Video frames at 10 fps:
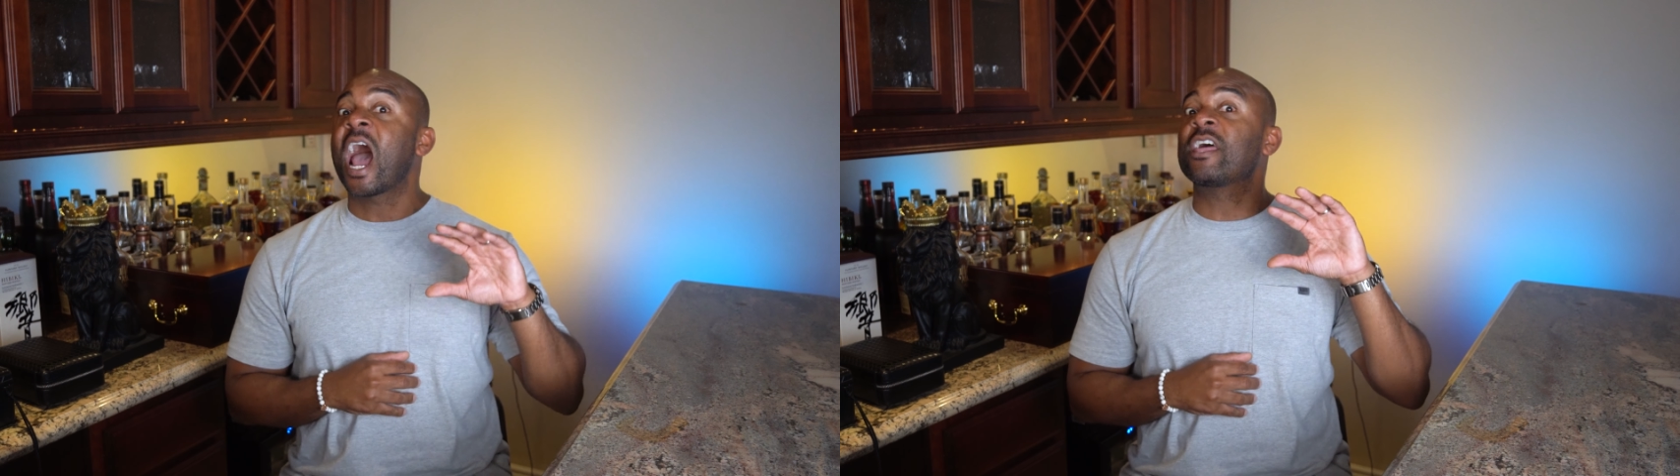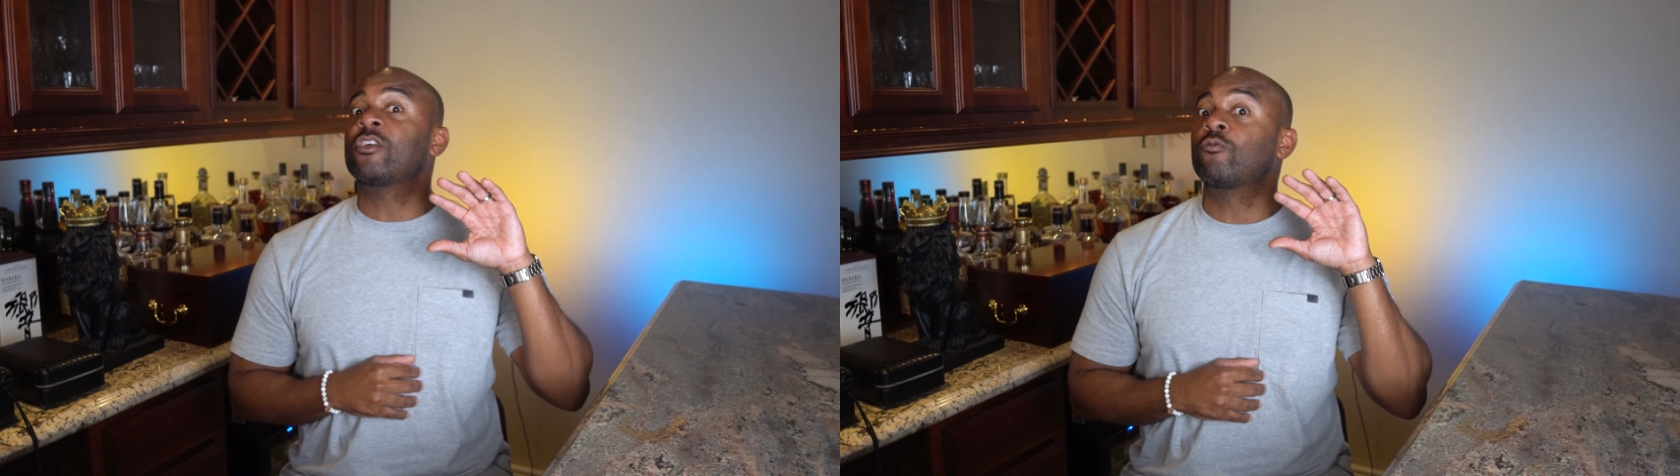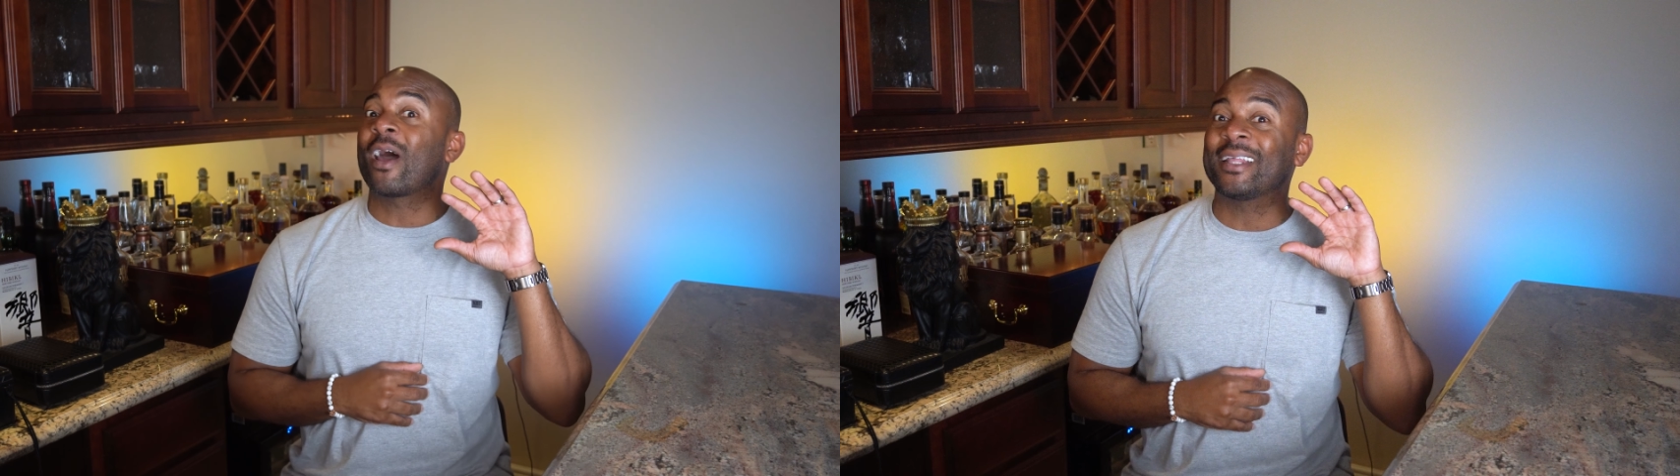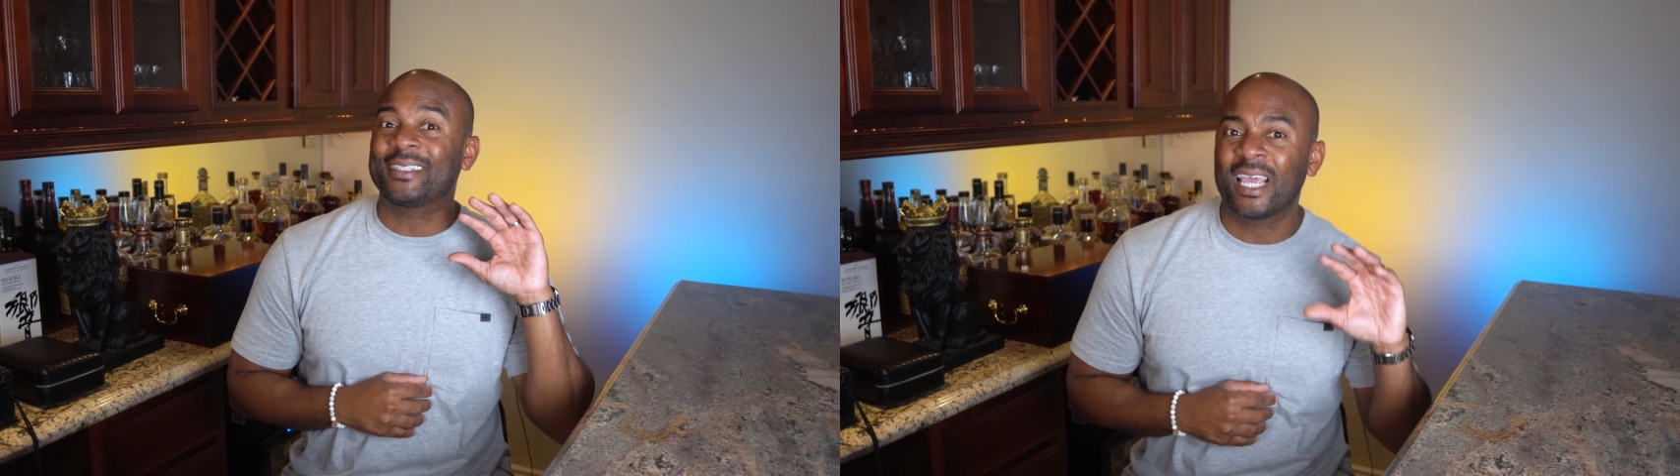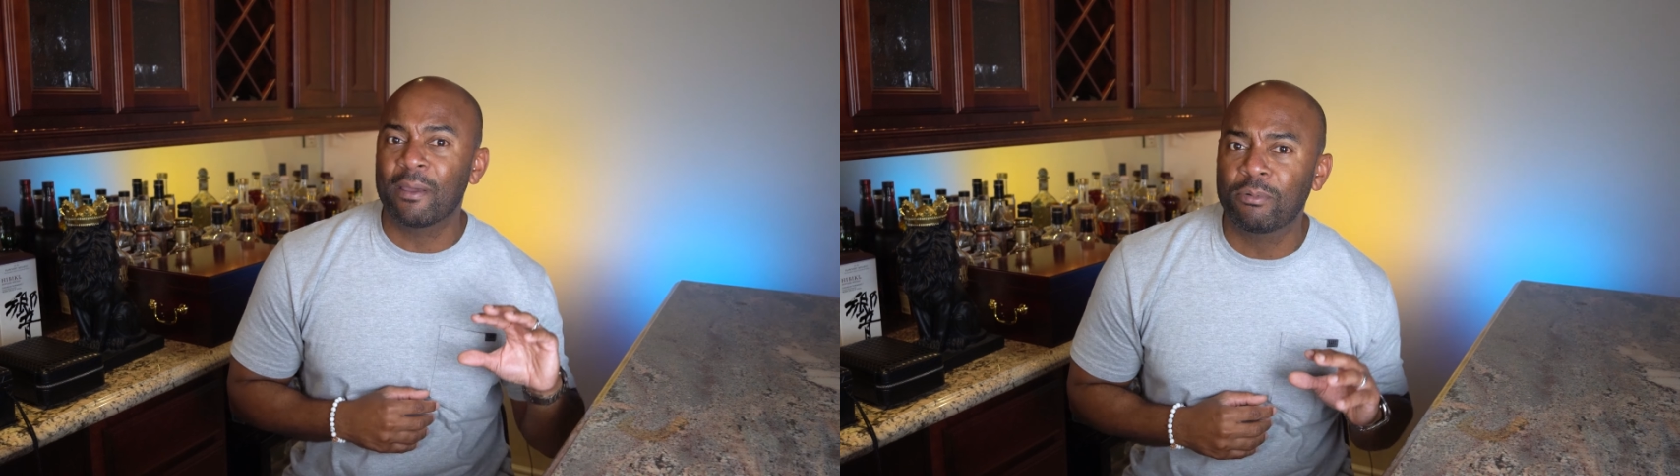at the right
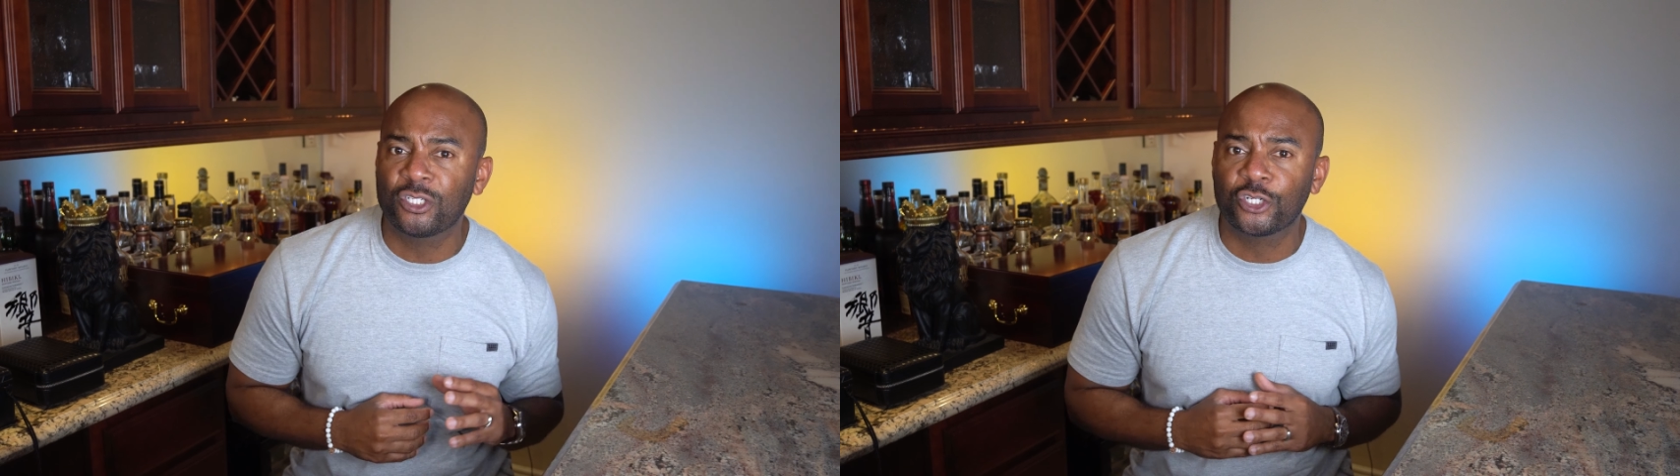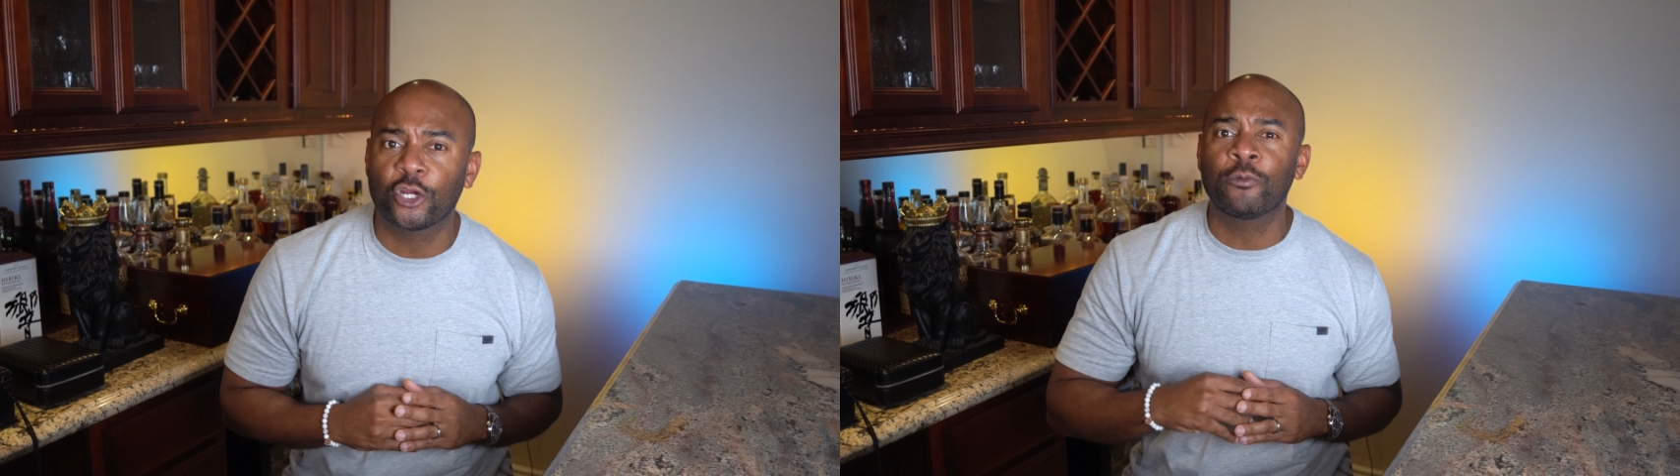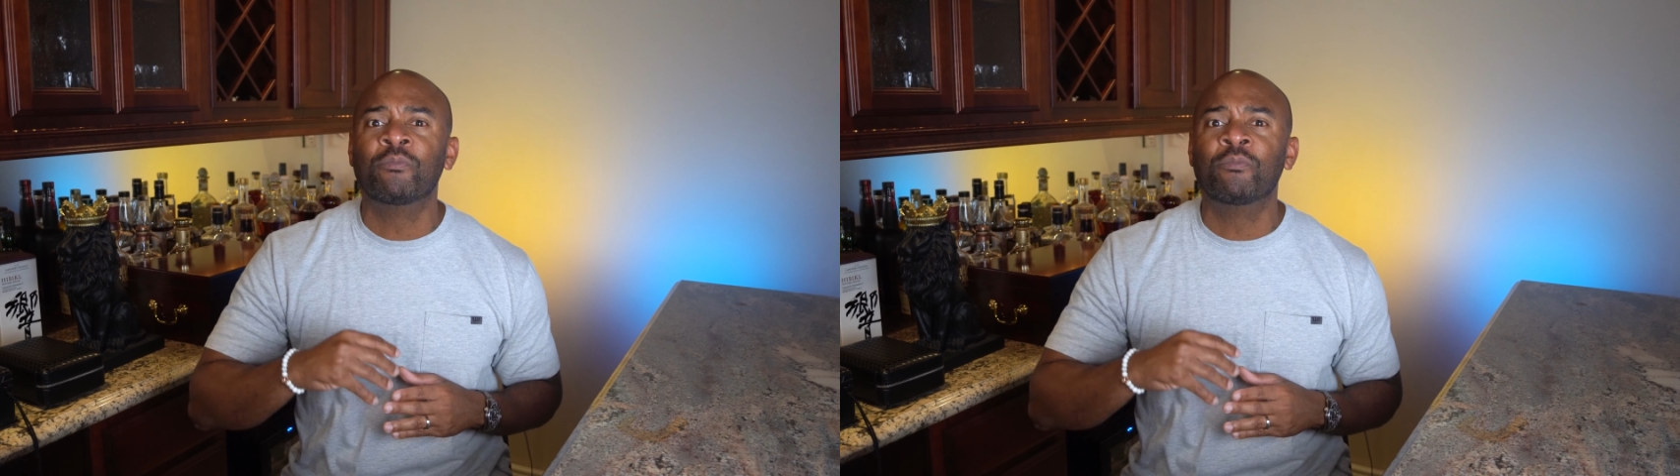temperature,